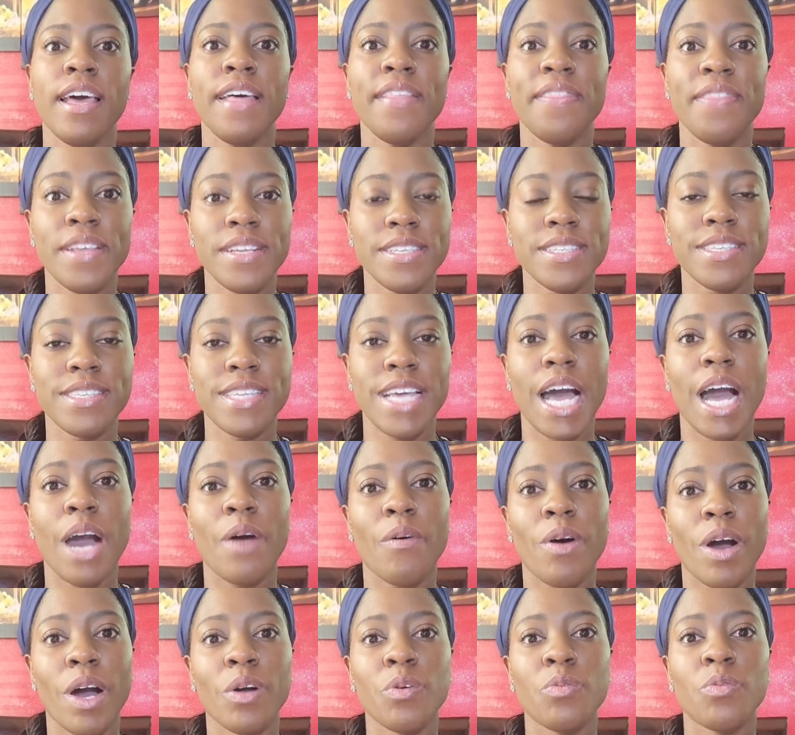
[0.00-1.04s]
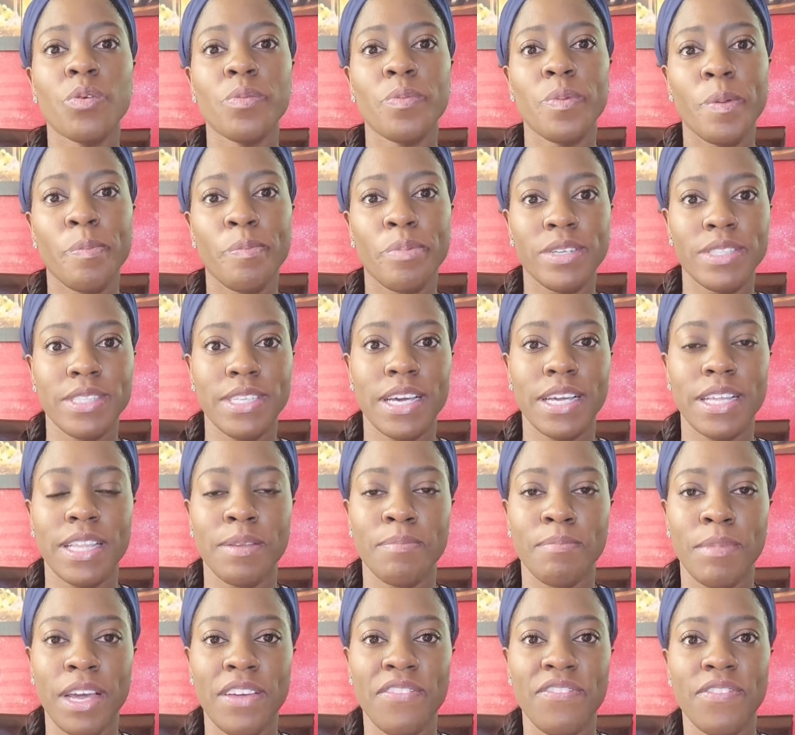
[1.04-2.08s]
This is how I will be protecting
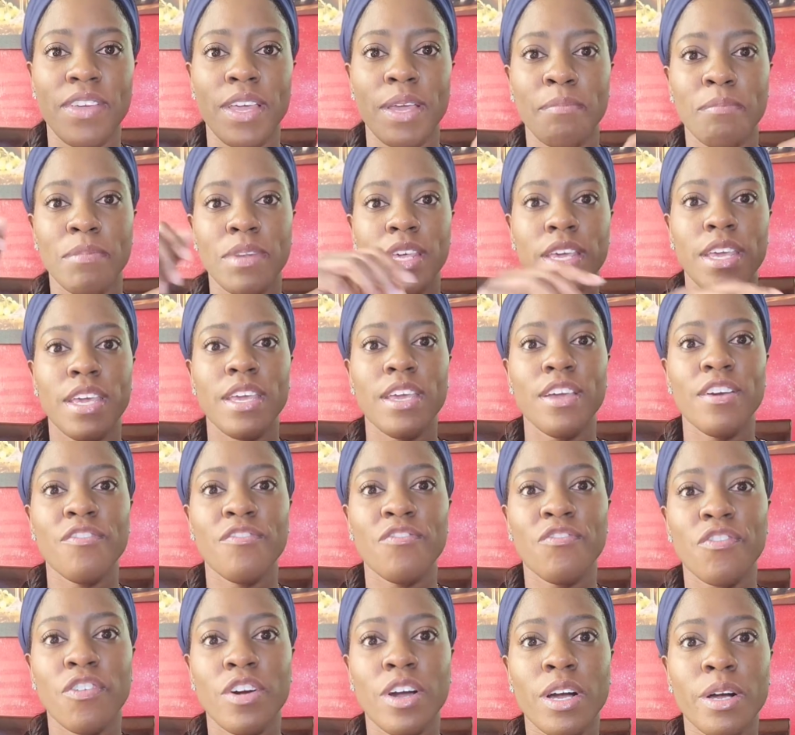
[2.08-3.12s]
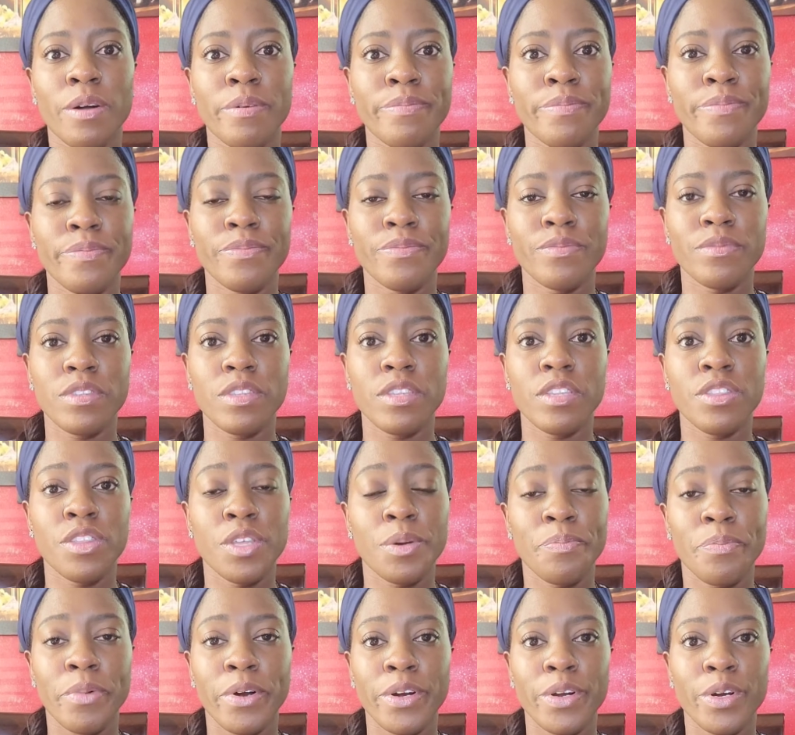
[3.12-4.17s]
my family from the
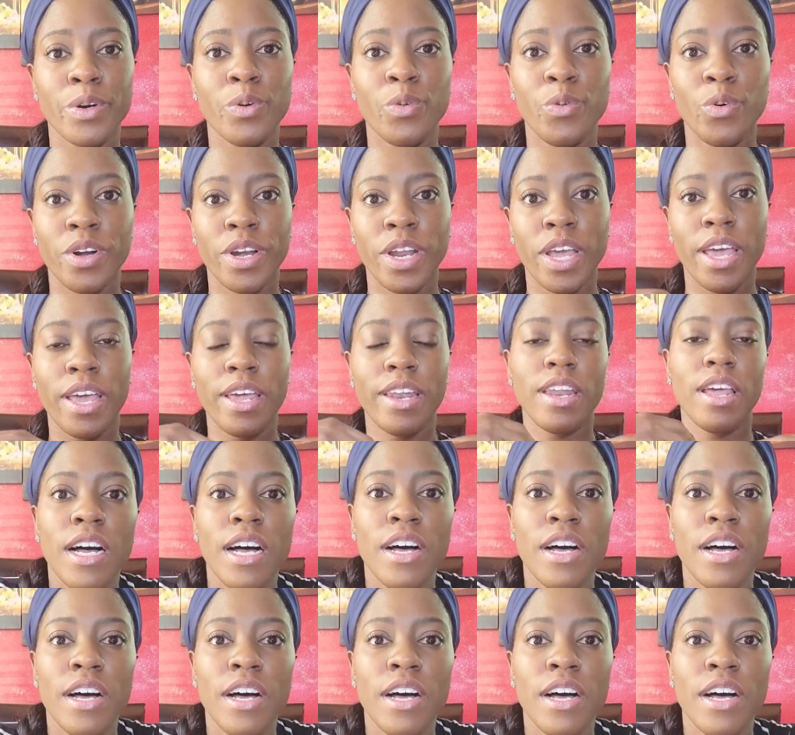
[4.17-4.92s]
murder hornet.